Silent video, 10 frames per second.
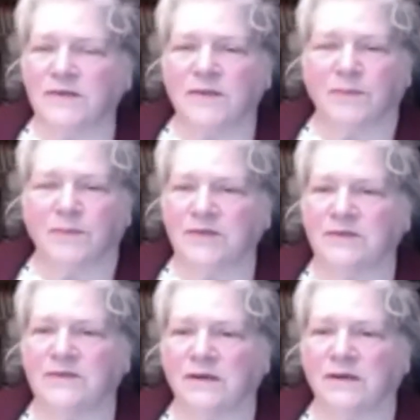
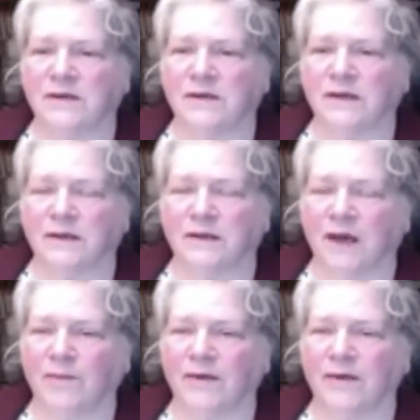sense the presence
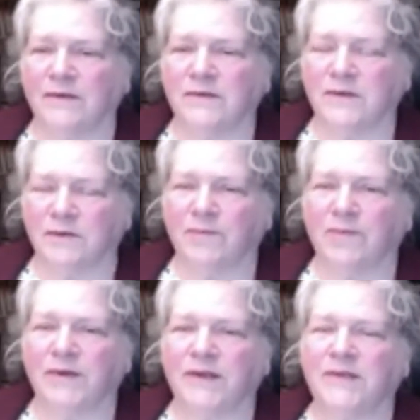at the cabin.
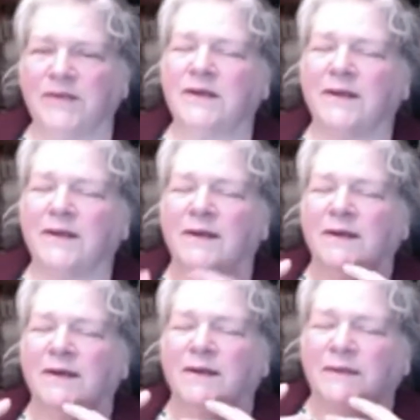So, but
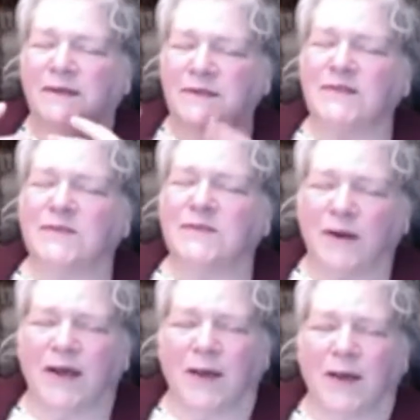this
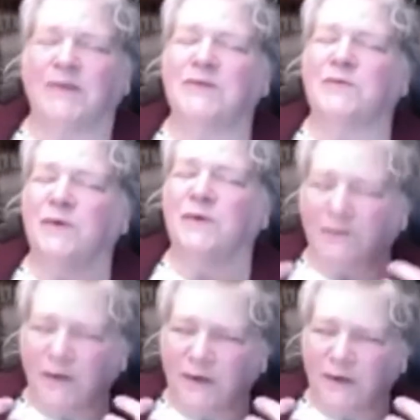is what happens
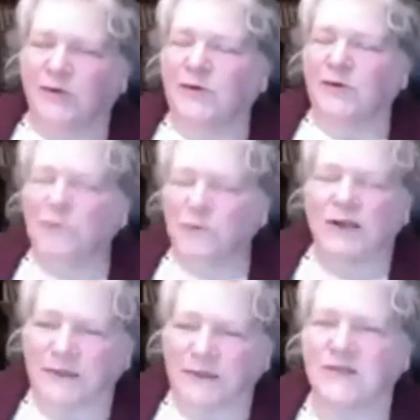when you have a
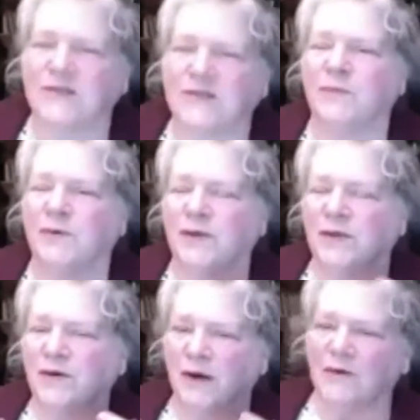good
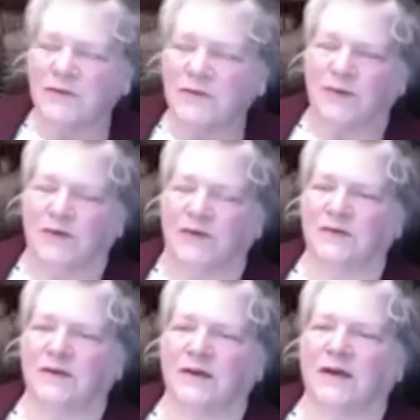relationship with your house
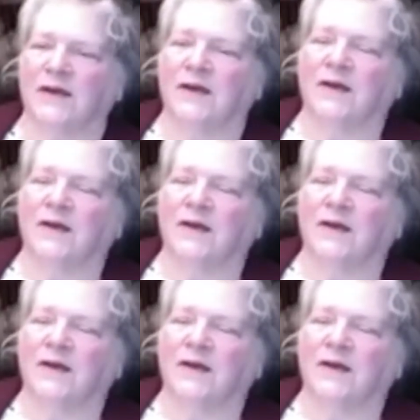spirits.